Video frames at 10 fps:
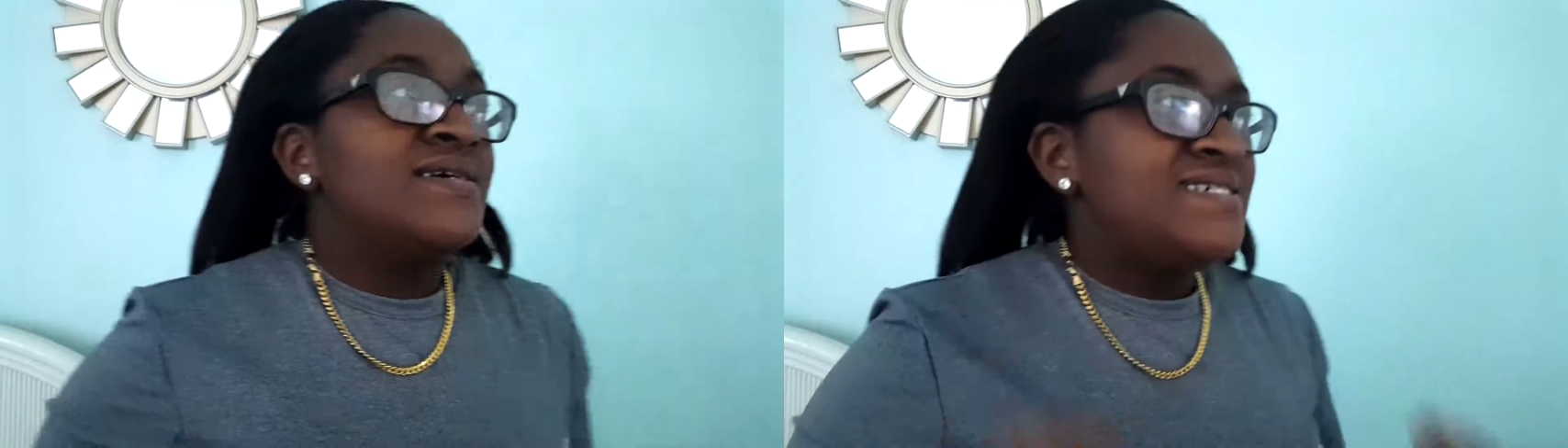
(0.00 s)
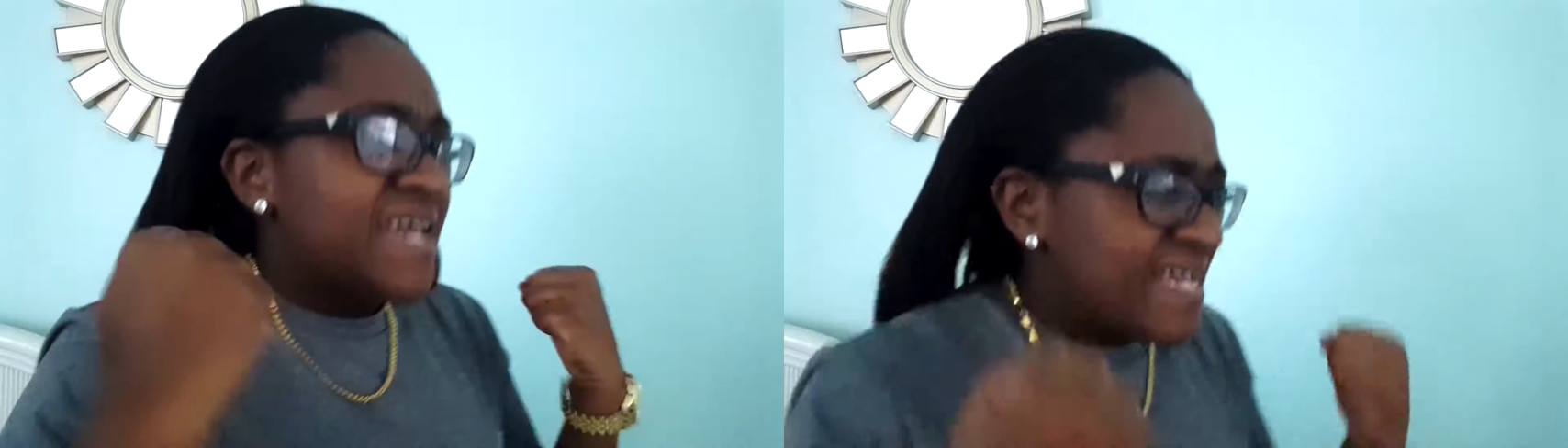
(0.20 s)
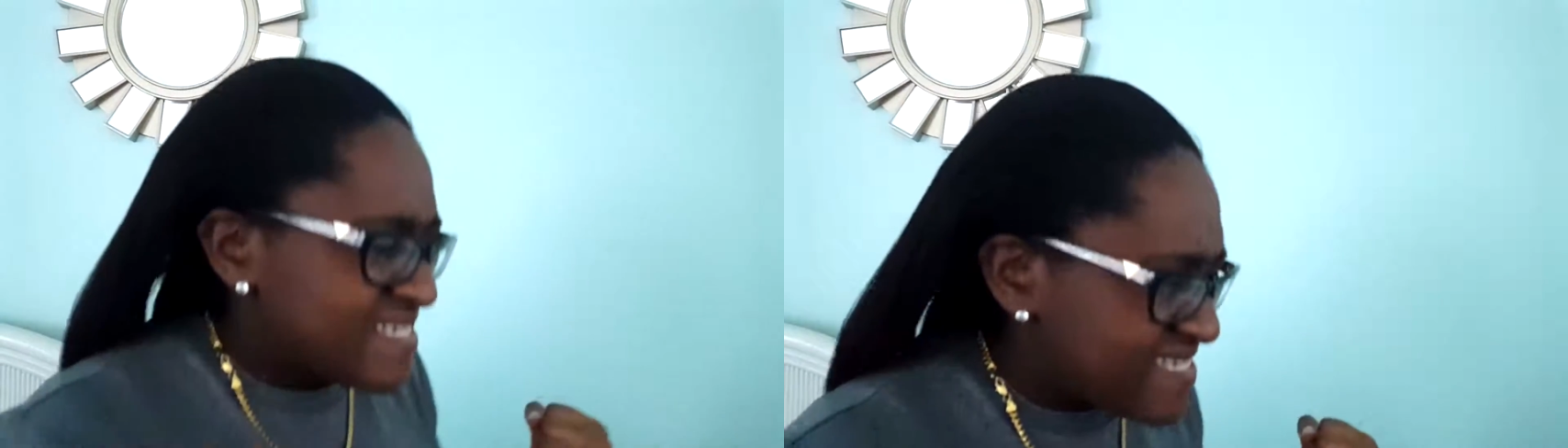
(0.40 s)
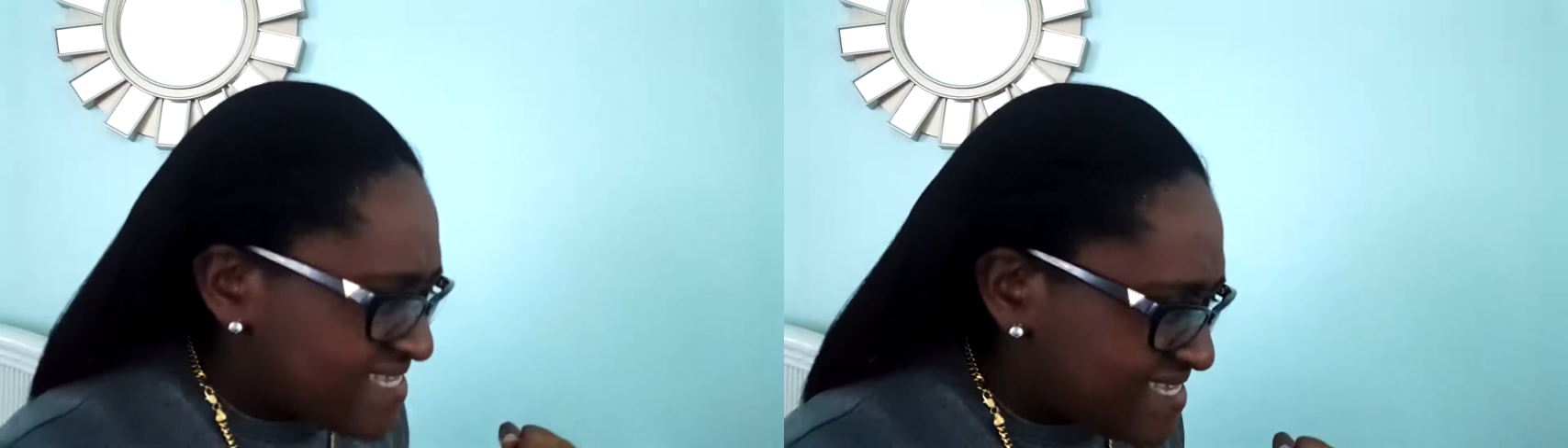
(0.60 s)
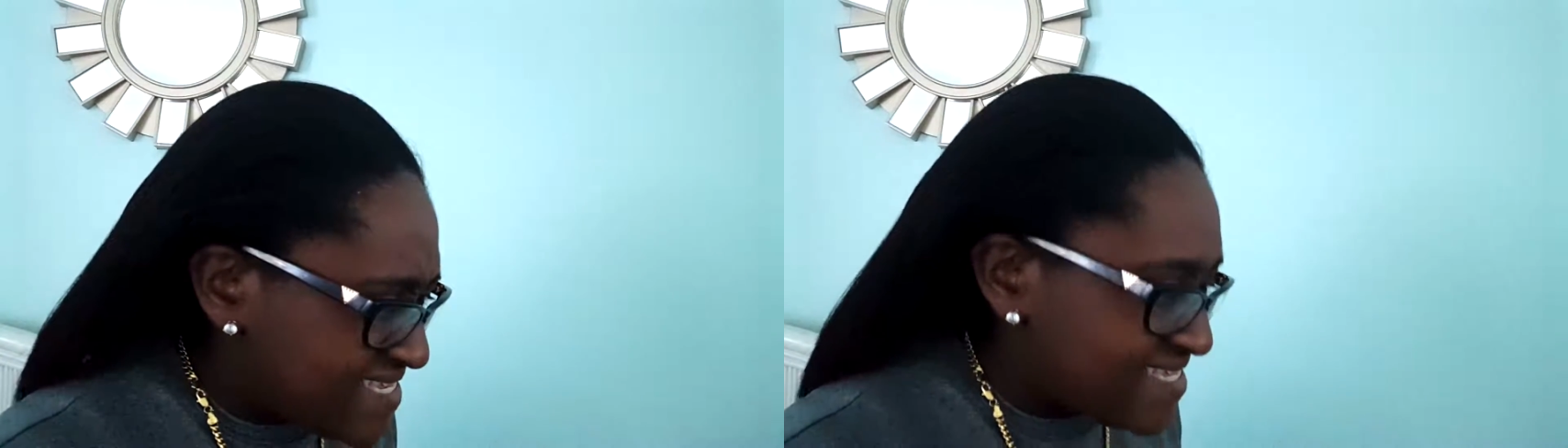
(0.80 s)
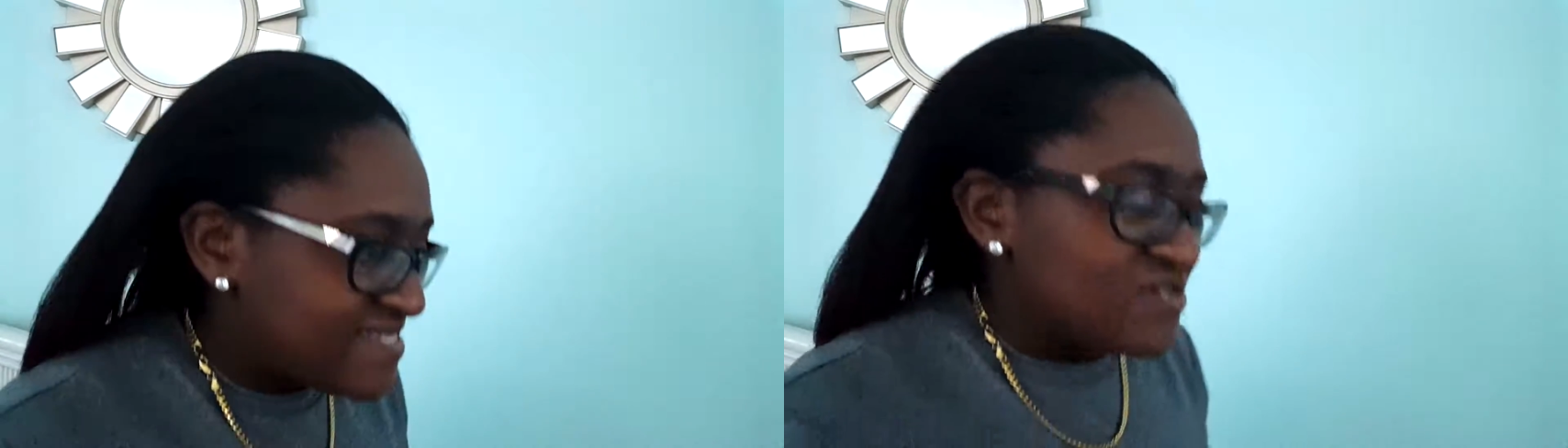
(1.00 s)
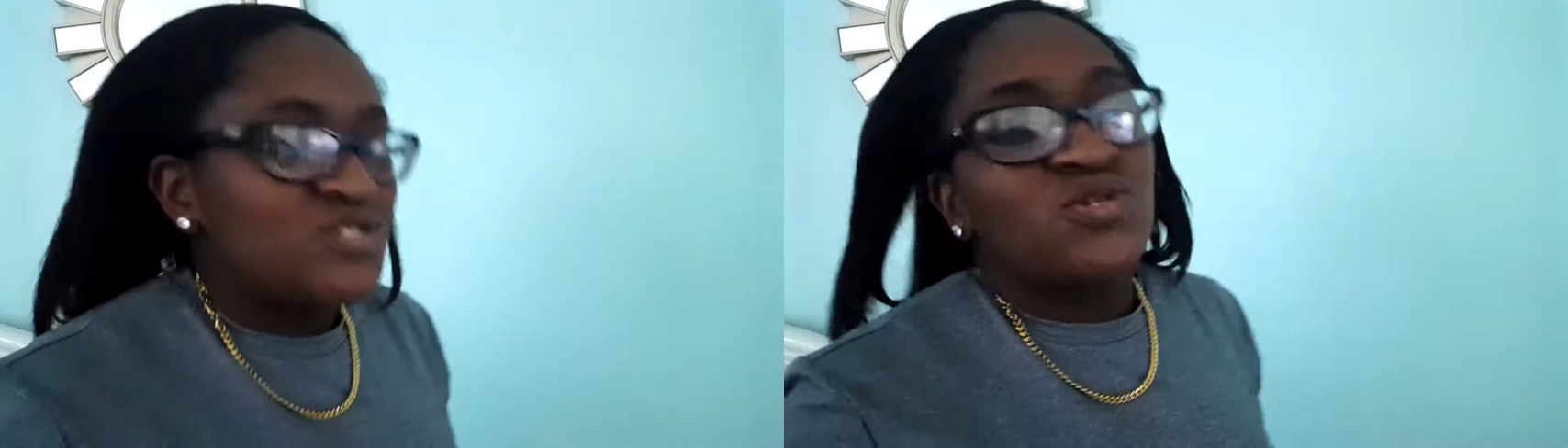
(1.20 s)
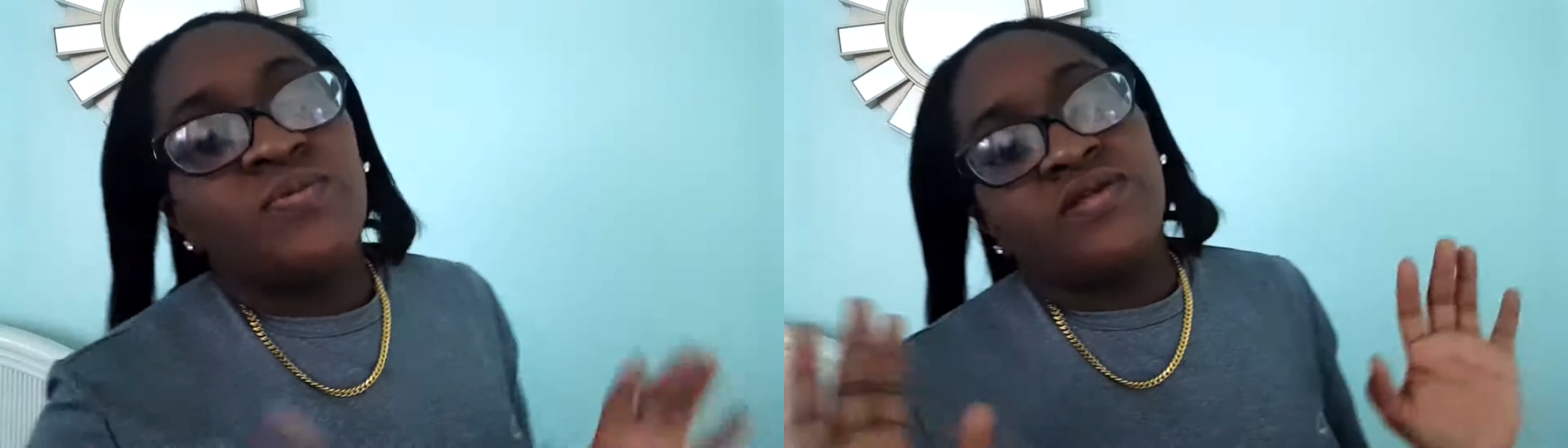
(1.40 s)
Yes! There's
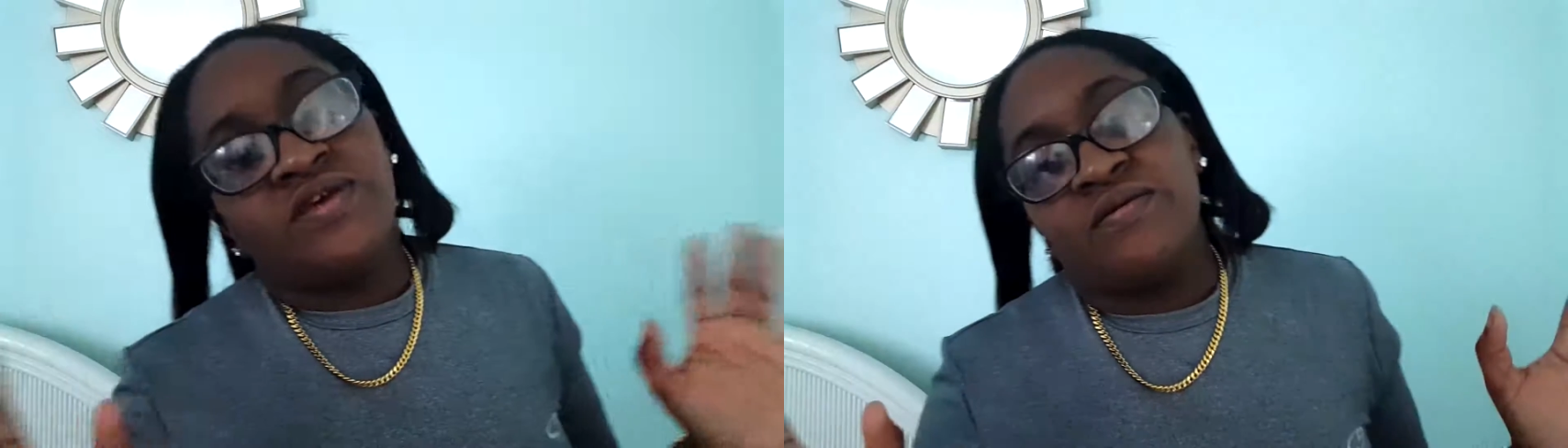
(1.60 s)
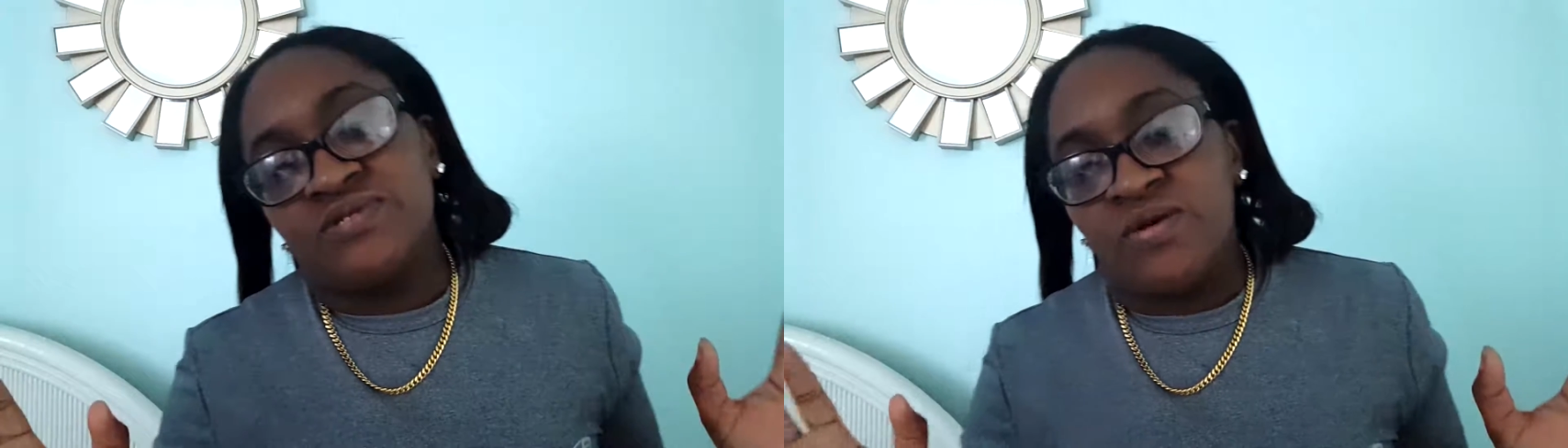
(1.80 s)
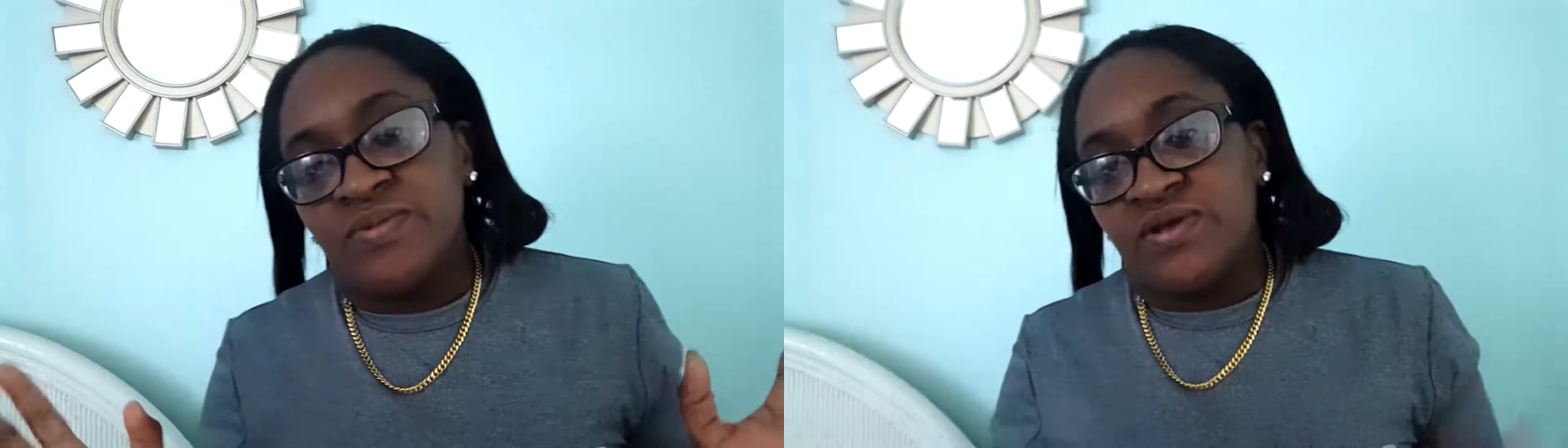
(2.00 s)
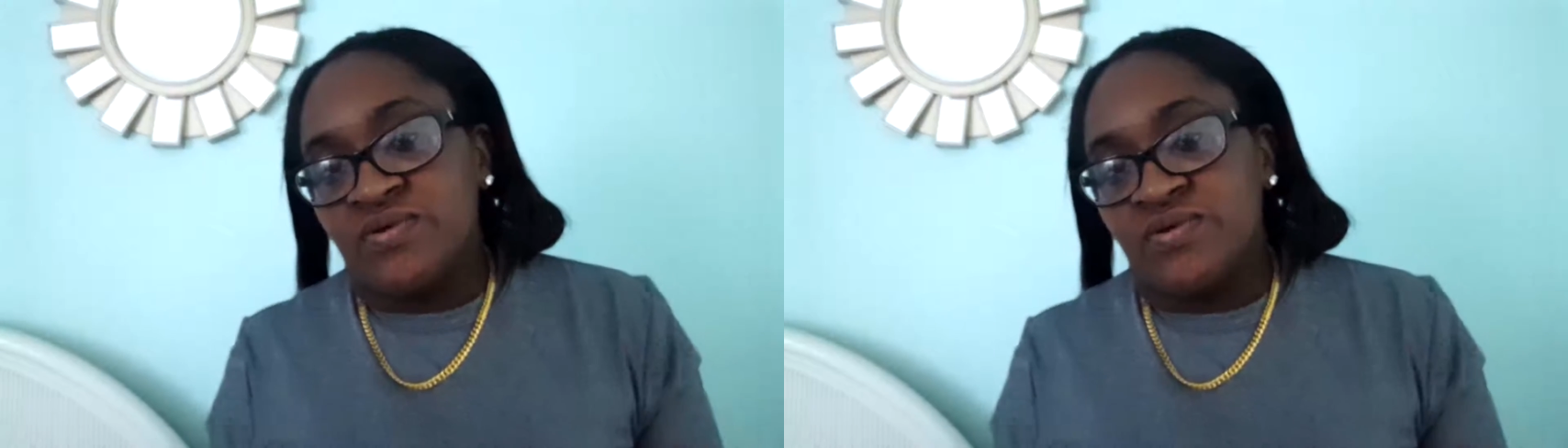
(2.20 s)
so many games coming